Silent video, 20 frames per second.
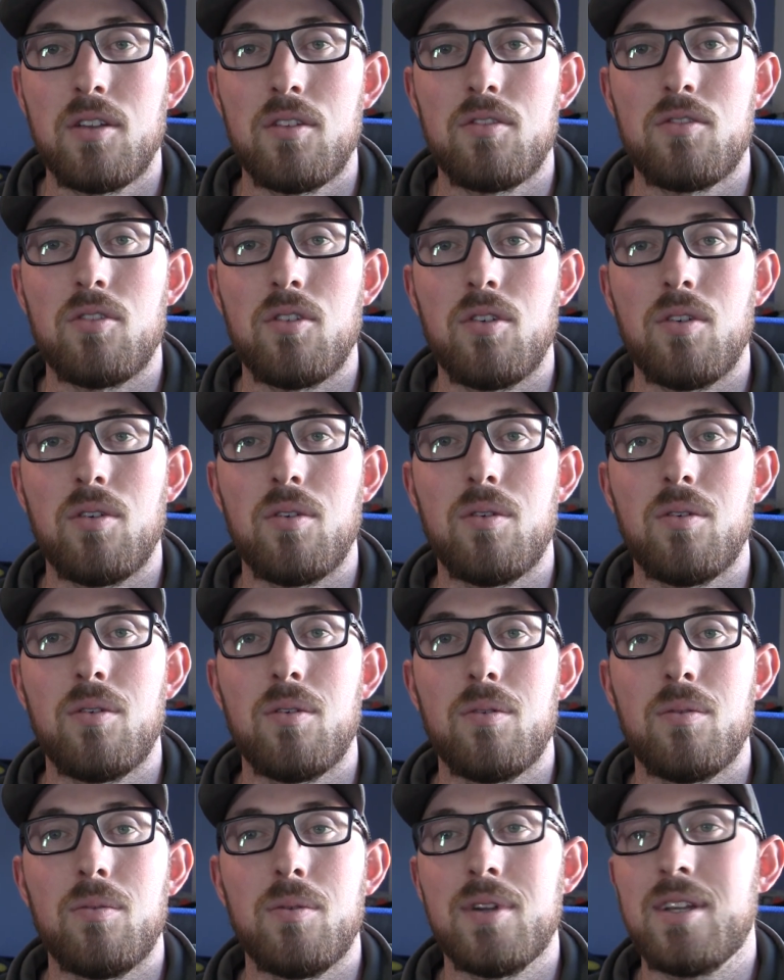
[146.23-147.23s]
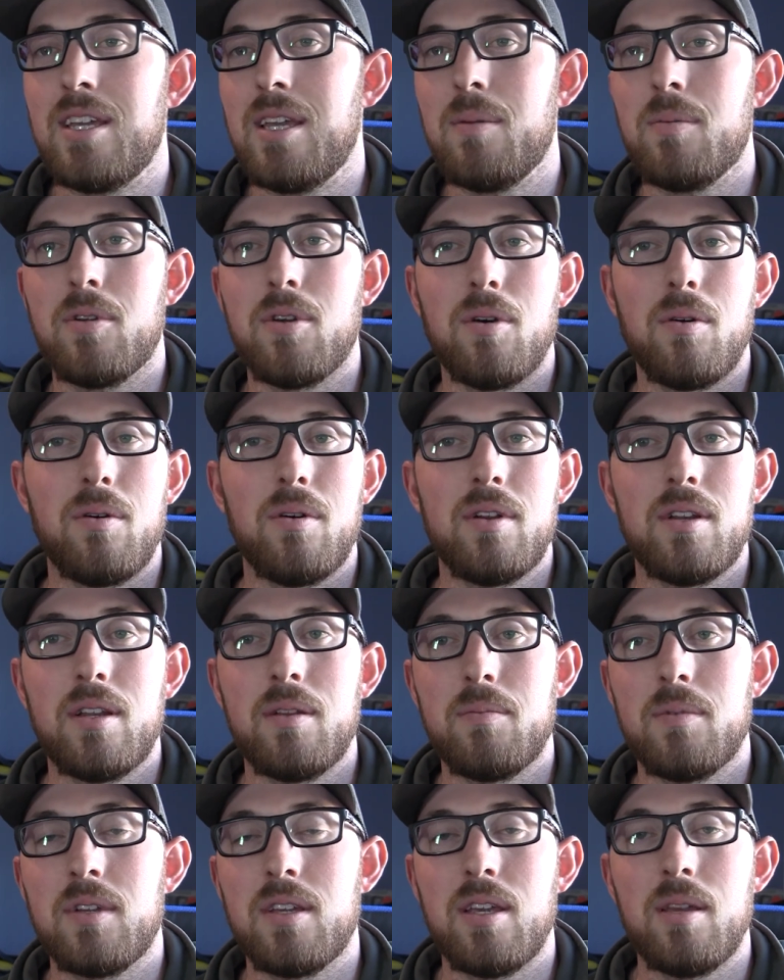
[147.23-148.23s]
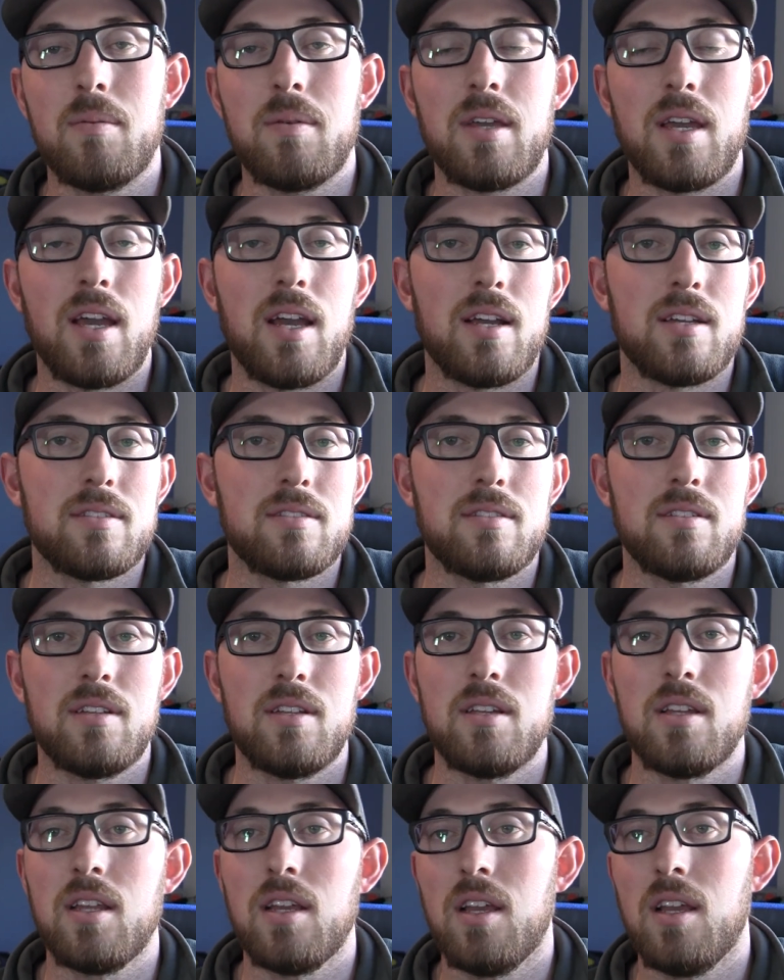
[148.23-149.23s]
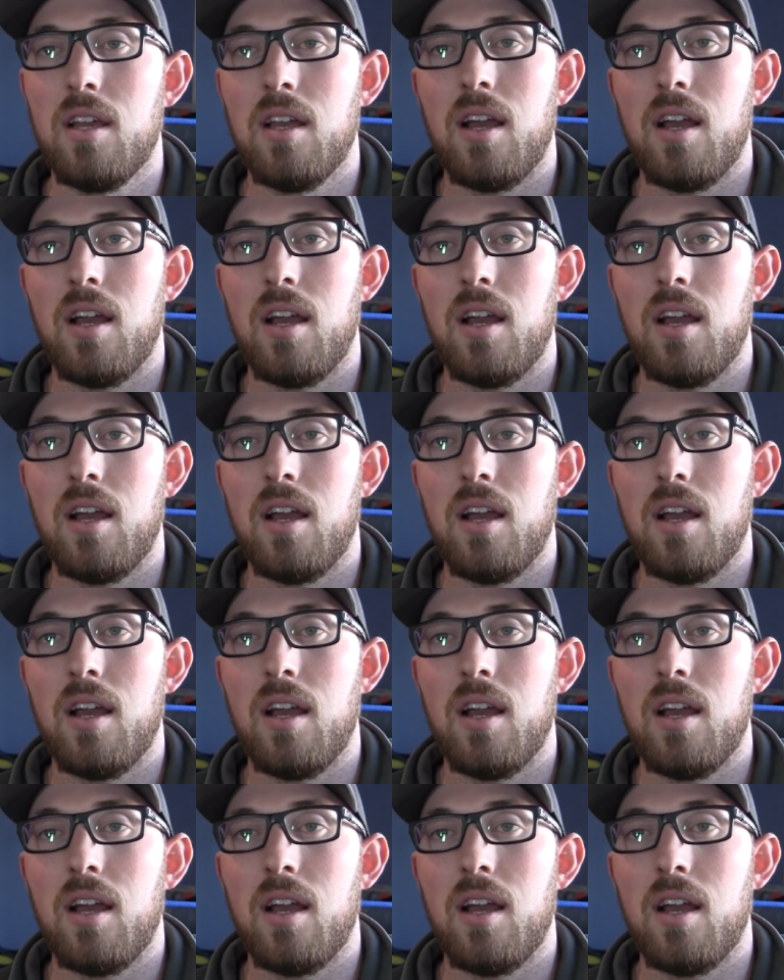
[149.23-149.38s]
So we keep going and we keep casting.